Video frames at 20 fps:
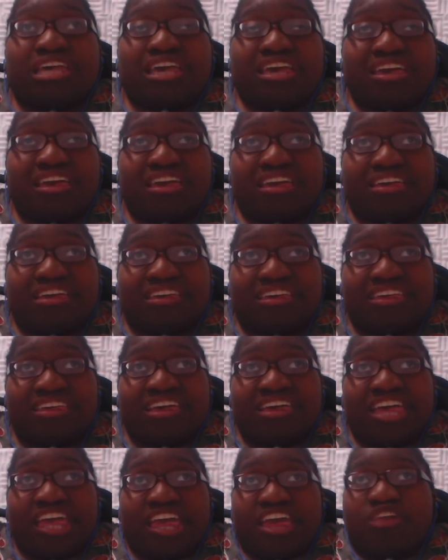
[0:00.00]
and
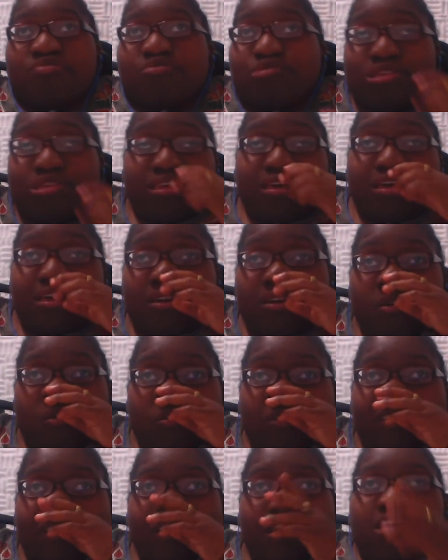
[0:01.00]
everything
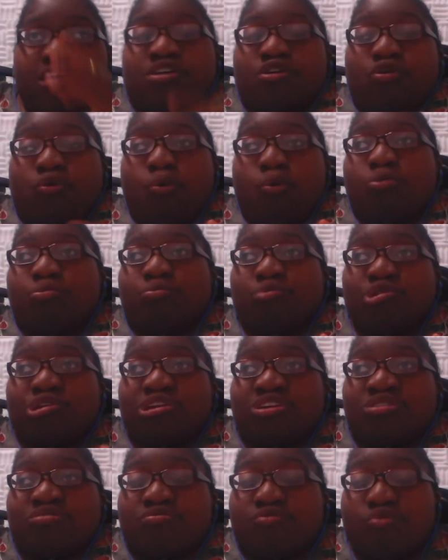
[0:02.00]
else. Corporate
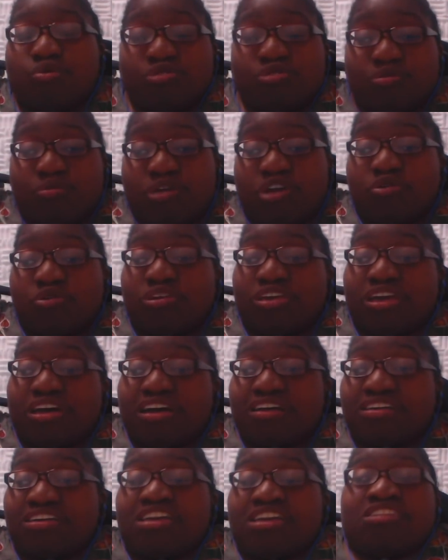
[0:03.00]
for the
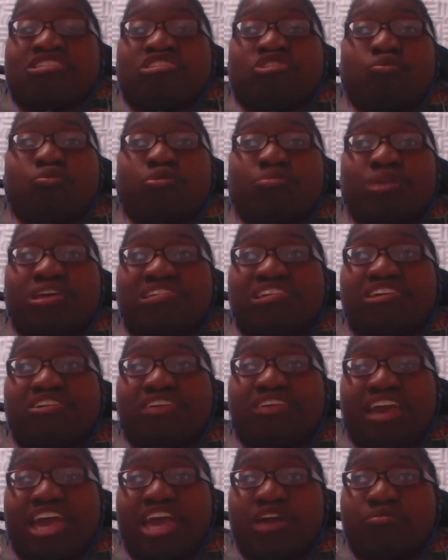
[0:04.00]
Marriott. So what
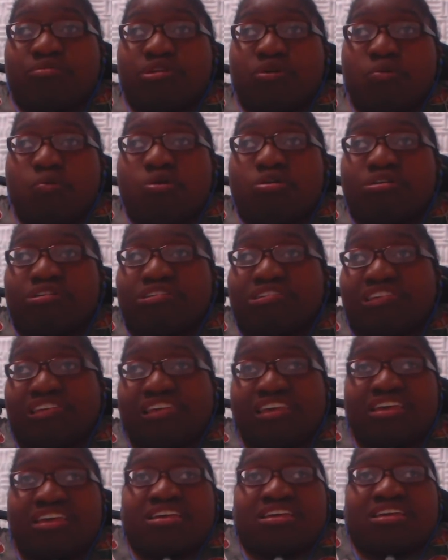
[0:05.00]
basically happened was,
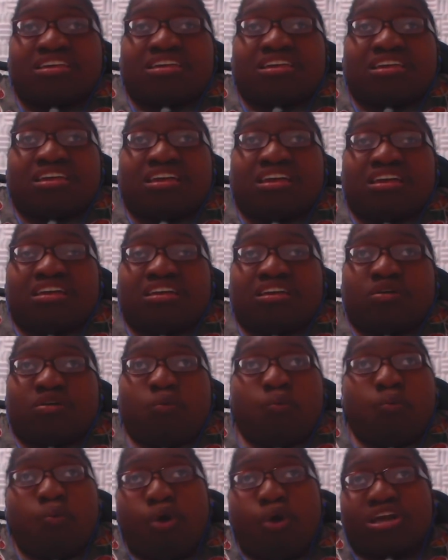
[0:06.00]

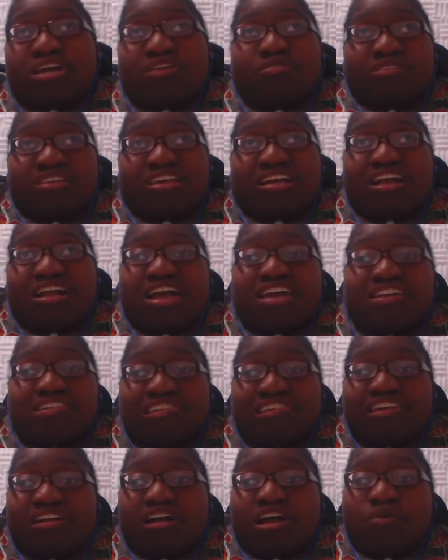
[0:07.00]
one of the
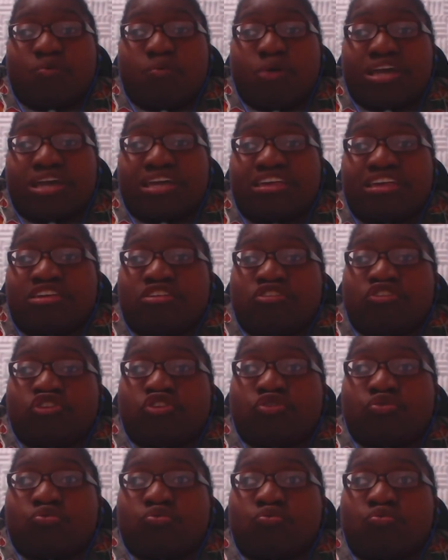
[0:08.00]
nights that I went
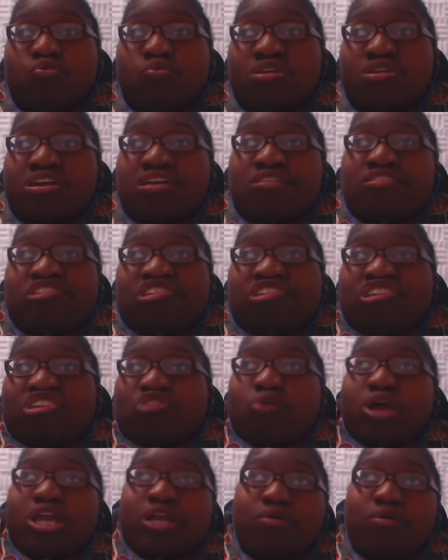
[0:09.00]
to
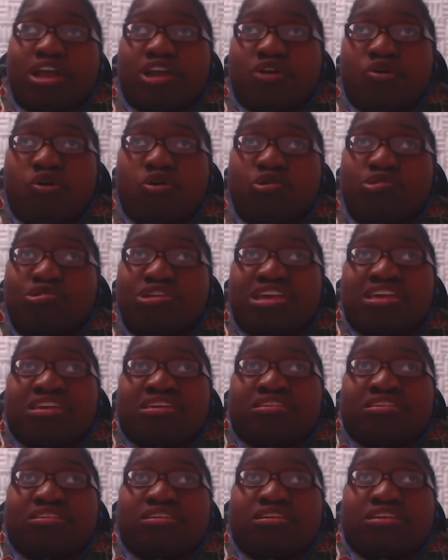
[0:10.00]
swipe my card
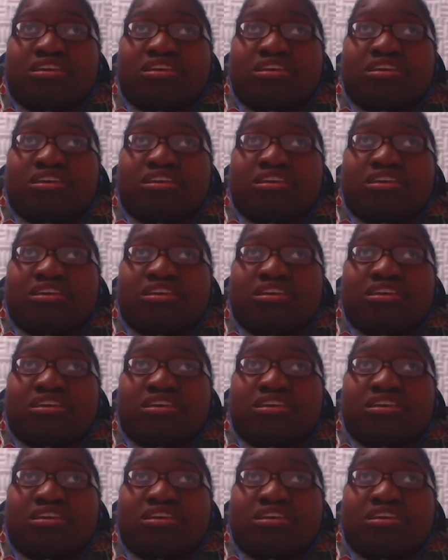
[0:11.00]
to